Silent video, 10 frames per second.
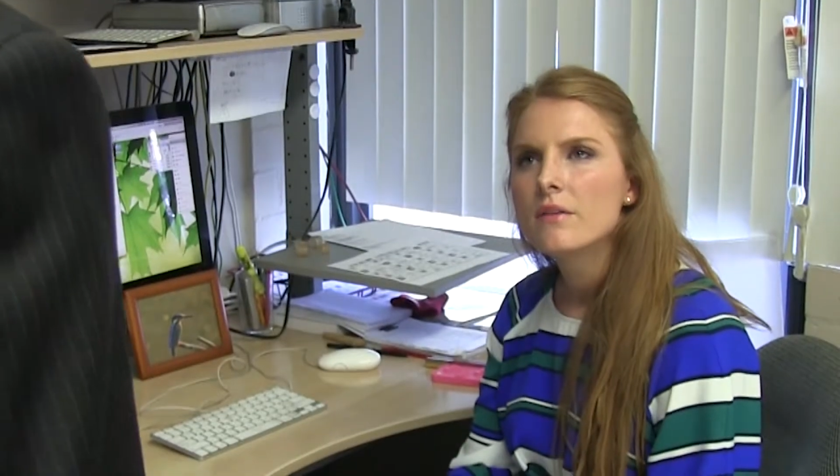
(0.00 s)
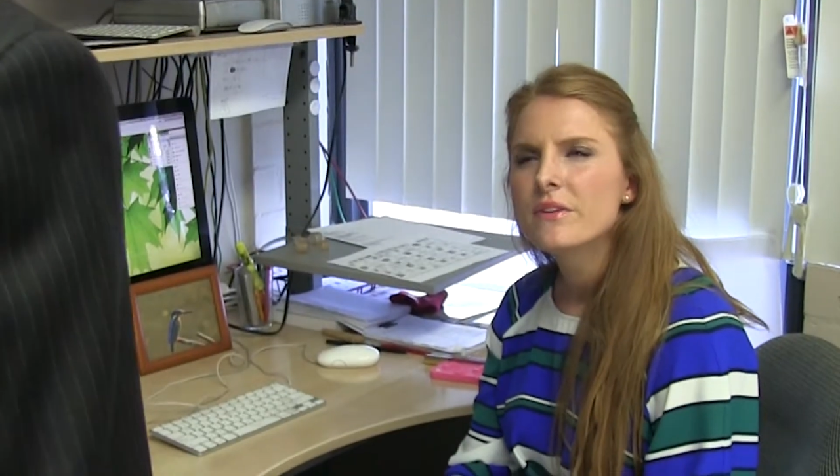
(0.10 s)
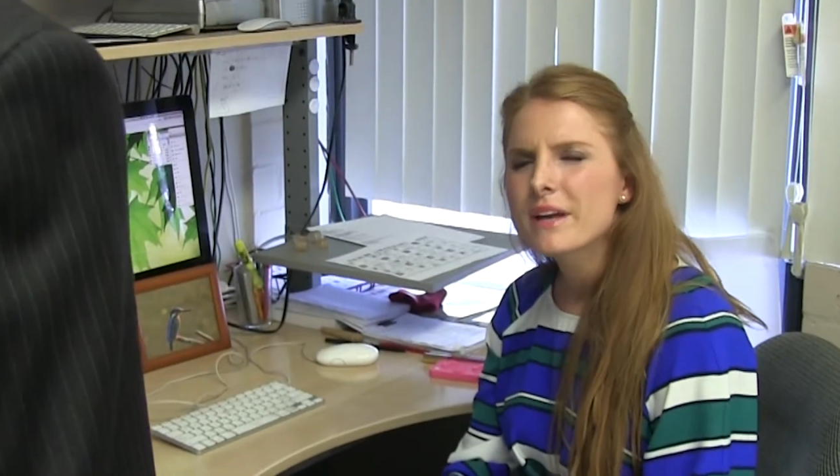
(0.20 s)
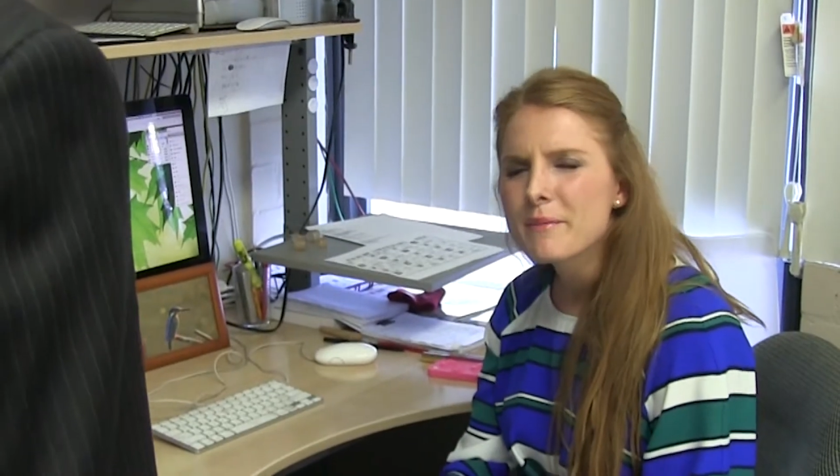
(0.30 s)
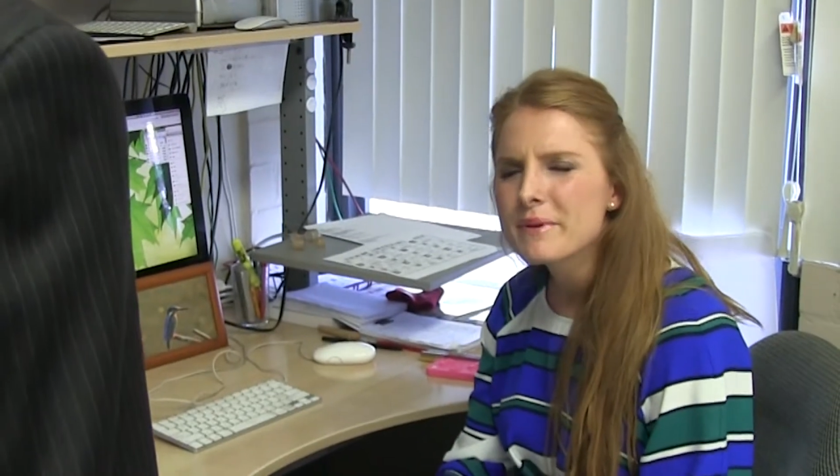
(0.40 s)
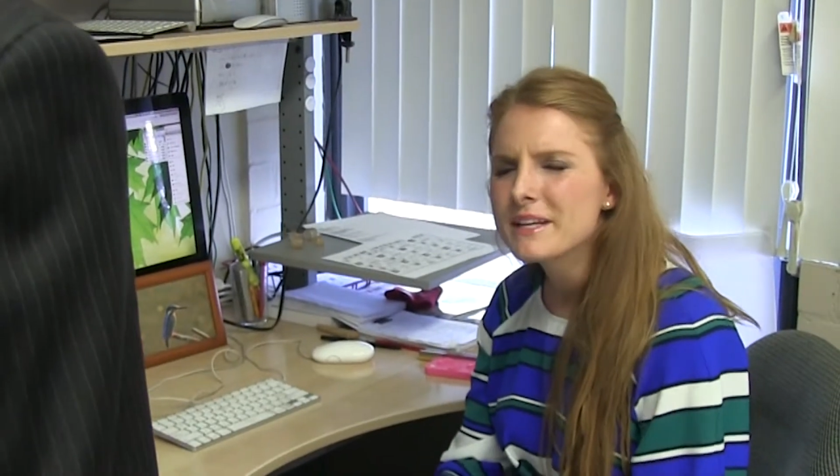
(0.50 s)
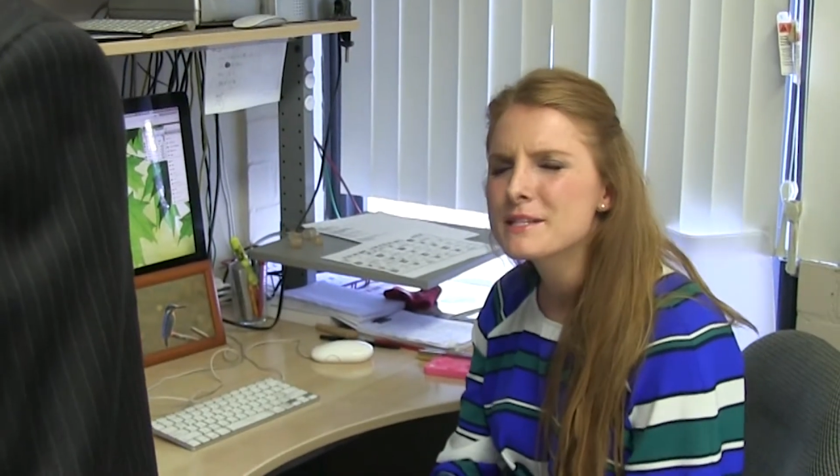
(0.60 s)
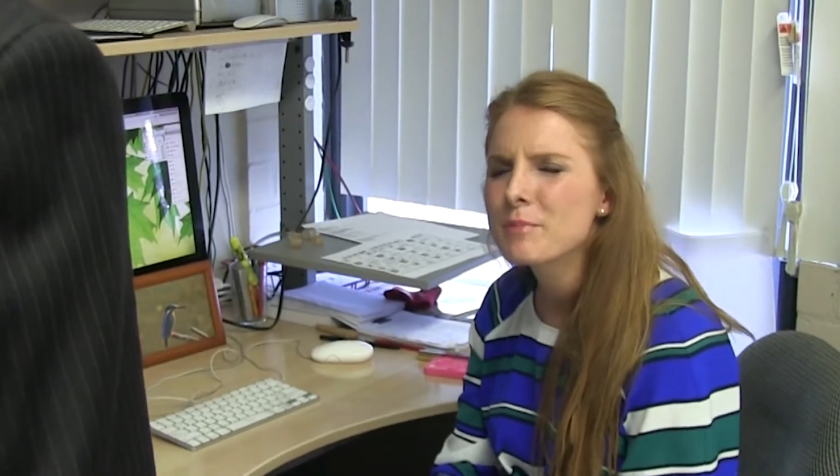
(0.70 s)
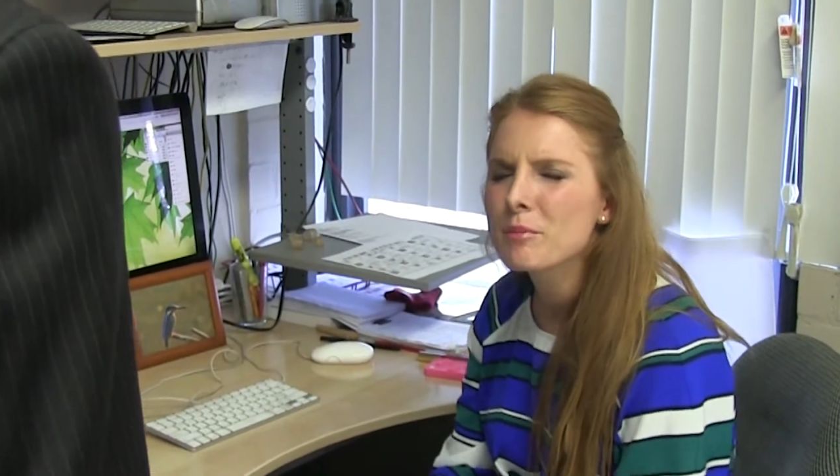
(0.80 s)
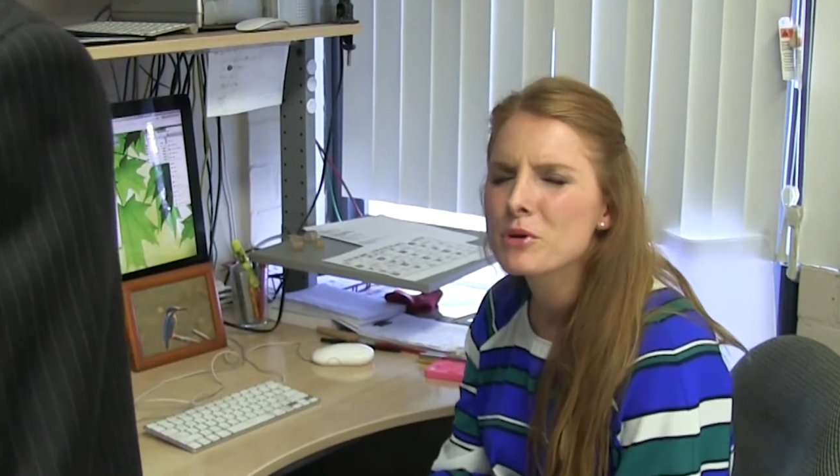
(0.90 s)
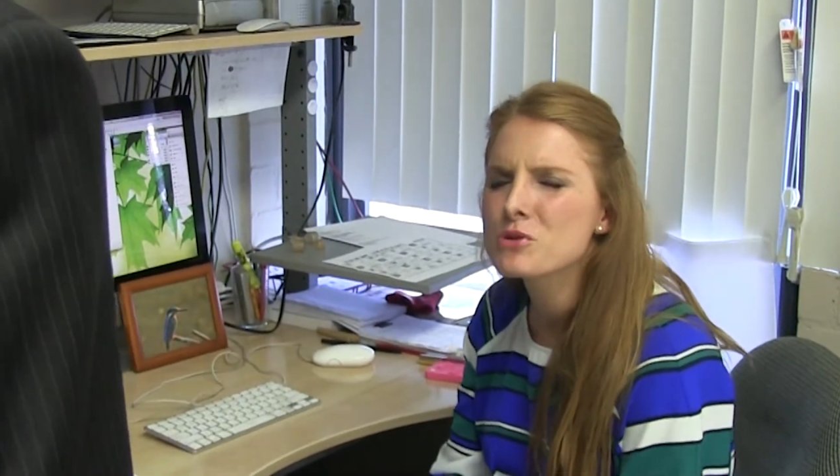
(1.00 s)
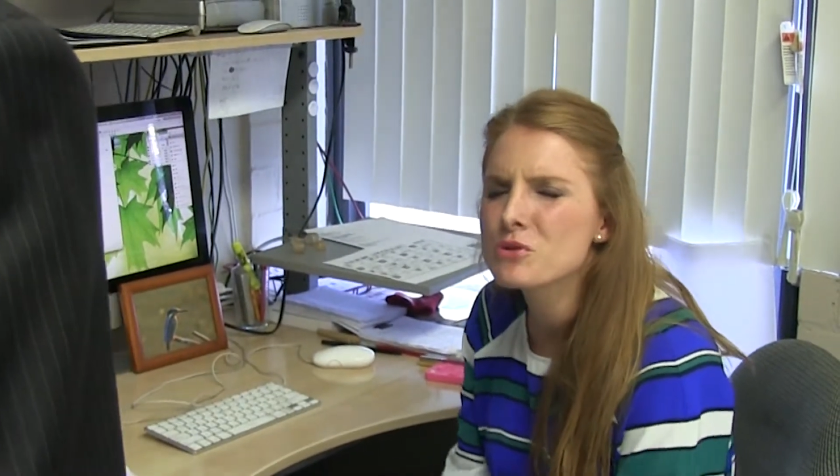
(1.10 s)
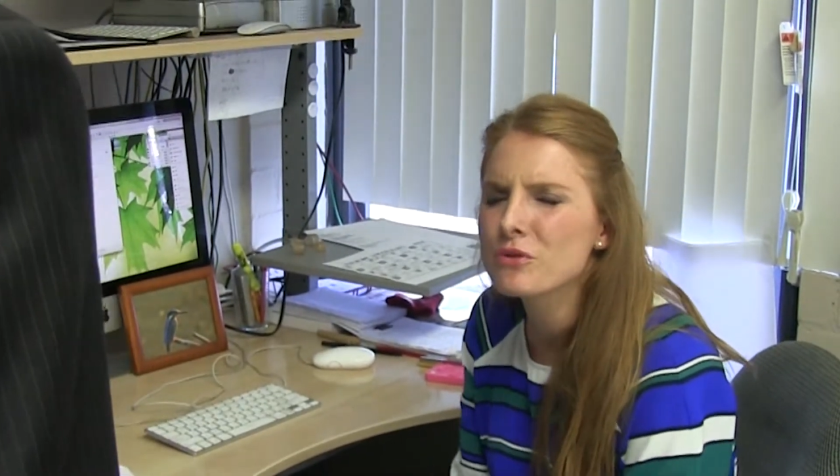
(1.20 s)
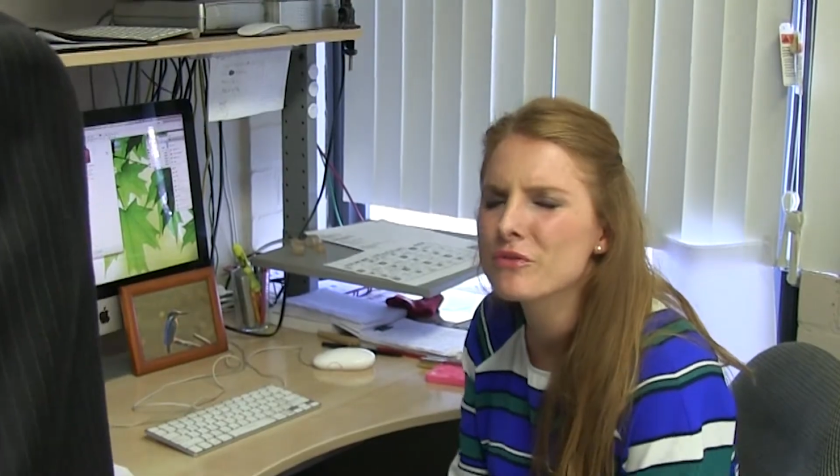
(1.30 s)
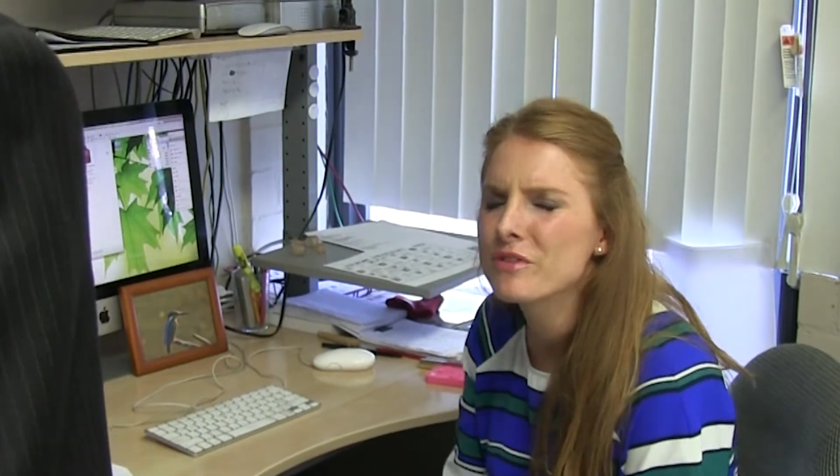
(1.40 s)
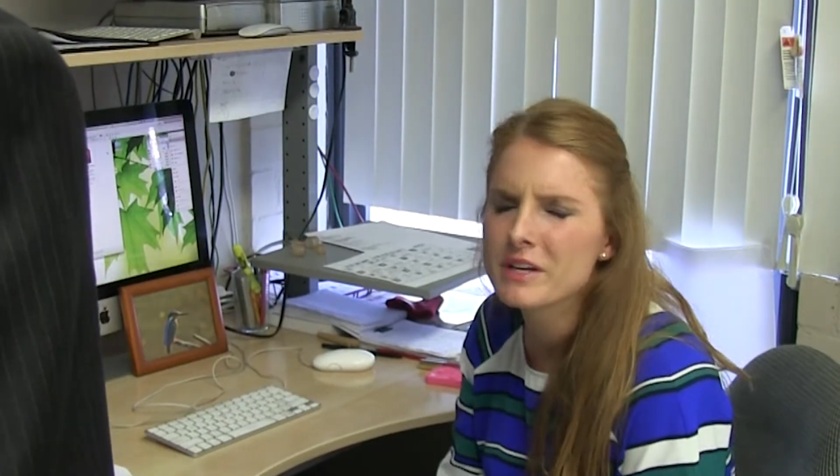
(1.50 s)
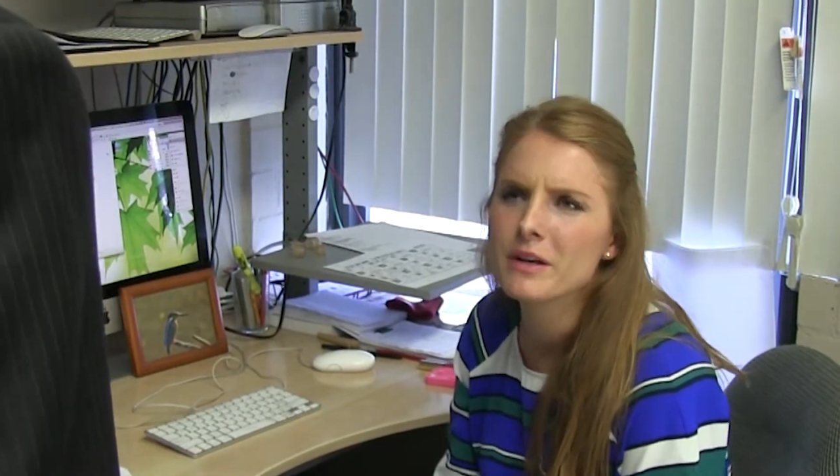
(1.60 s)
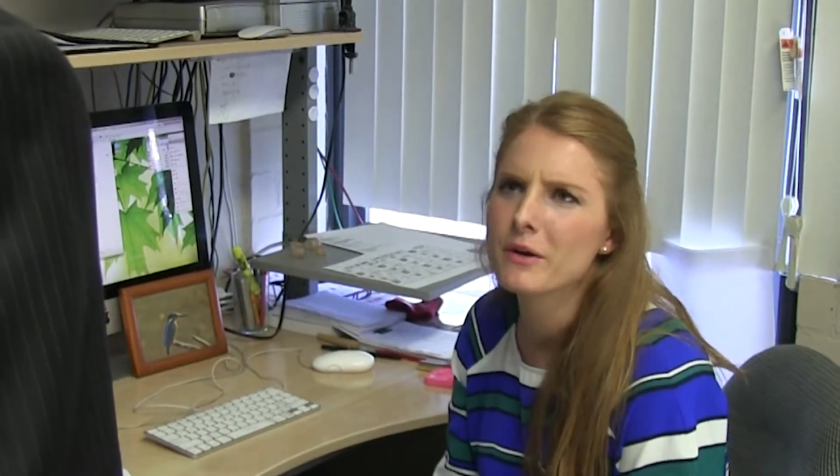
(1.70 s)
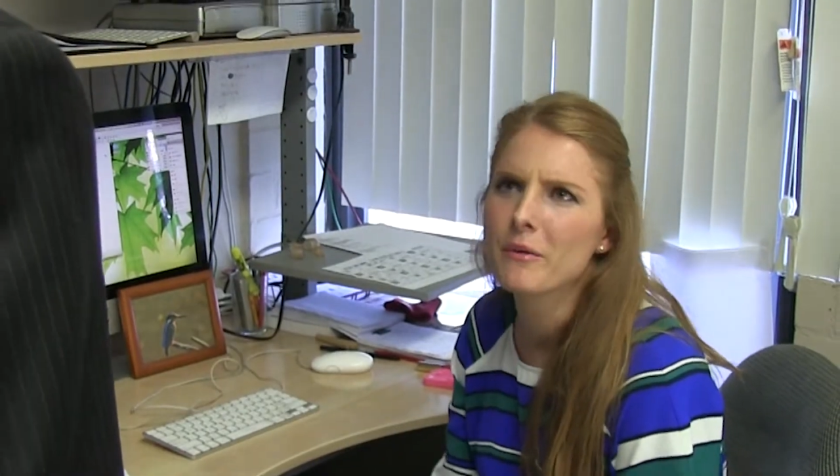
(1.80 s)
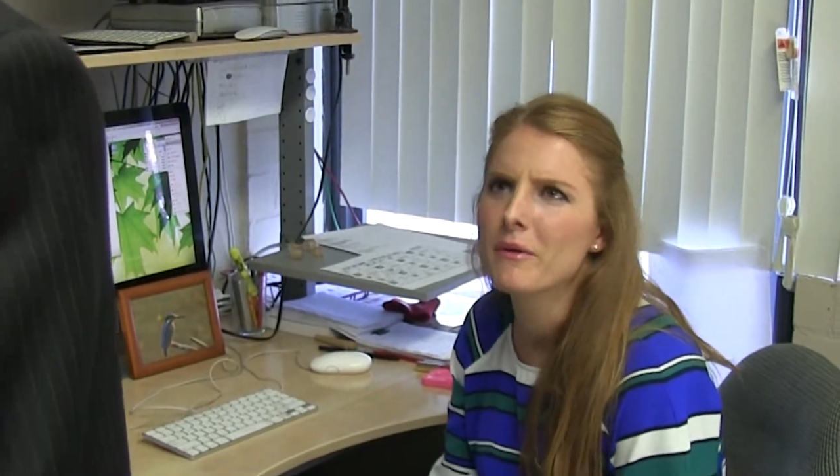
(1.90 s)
The company's promotional video.